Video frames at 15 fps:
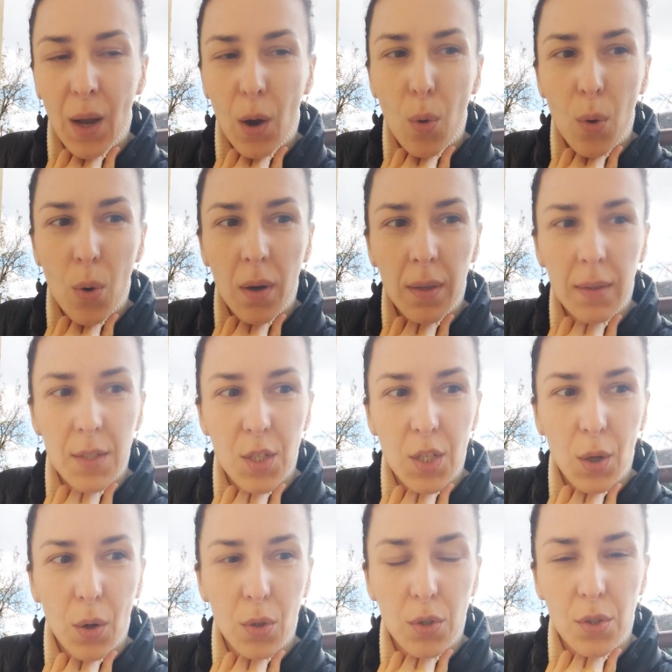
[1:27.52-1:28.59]
Or
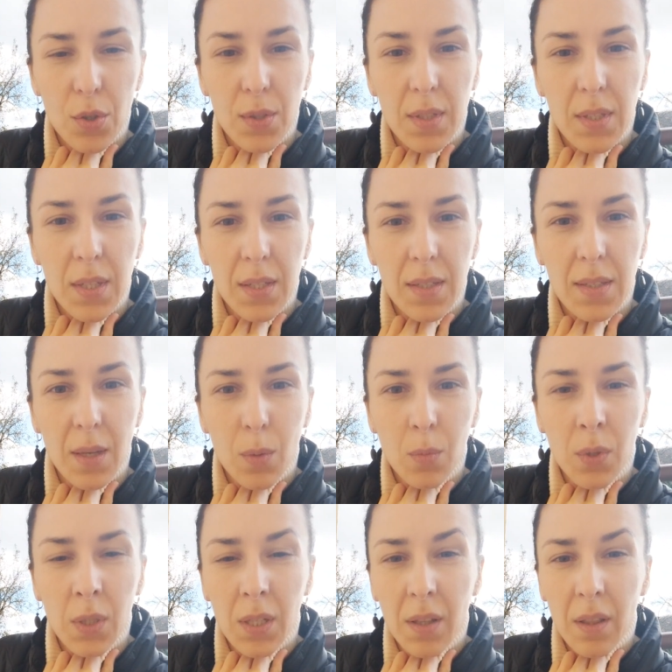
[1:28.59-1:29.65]
she also sits
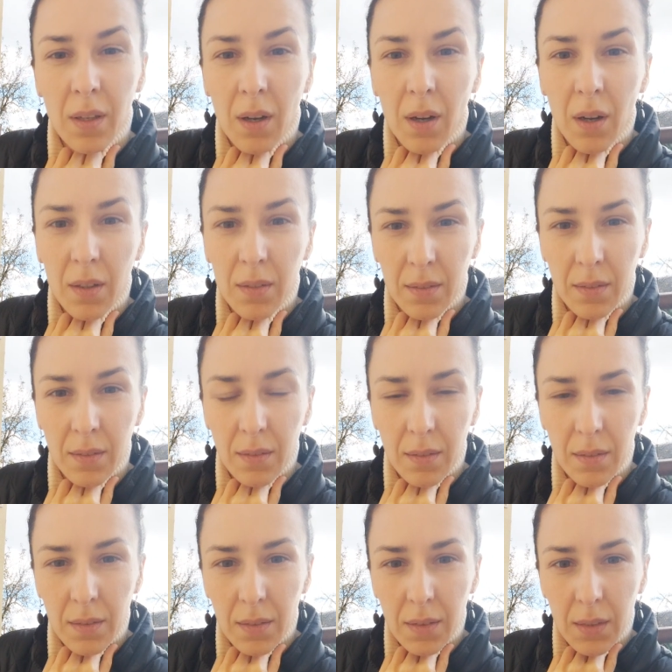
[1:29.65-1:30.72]
somewhere in the garden
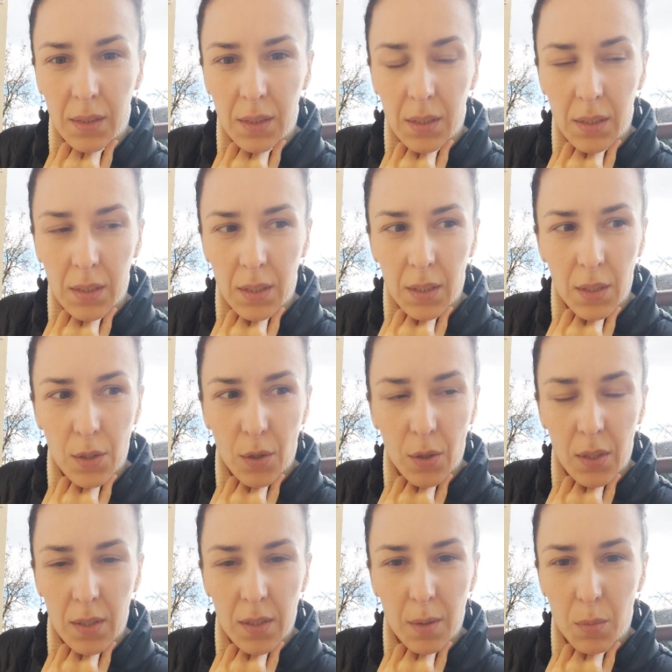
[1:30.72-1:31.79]

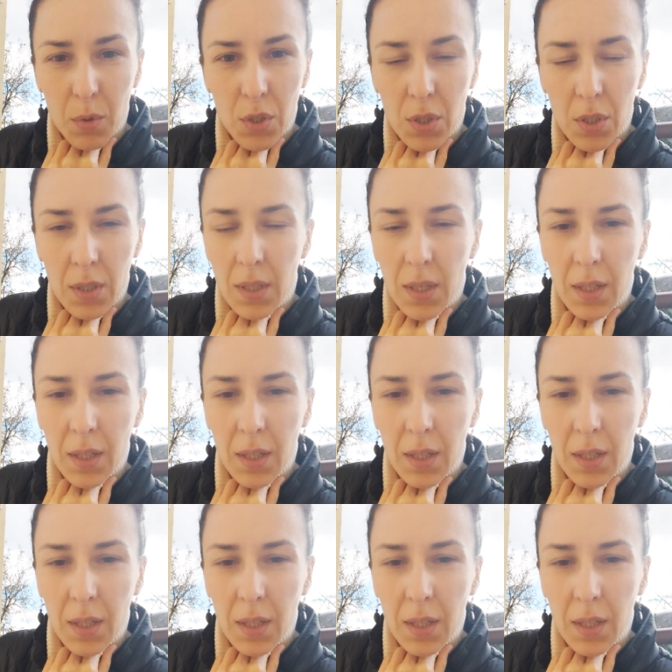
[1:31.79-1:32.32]
talking some shit.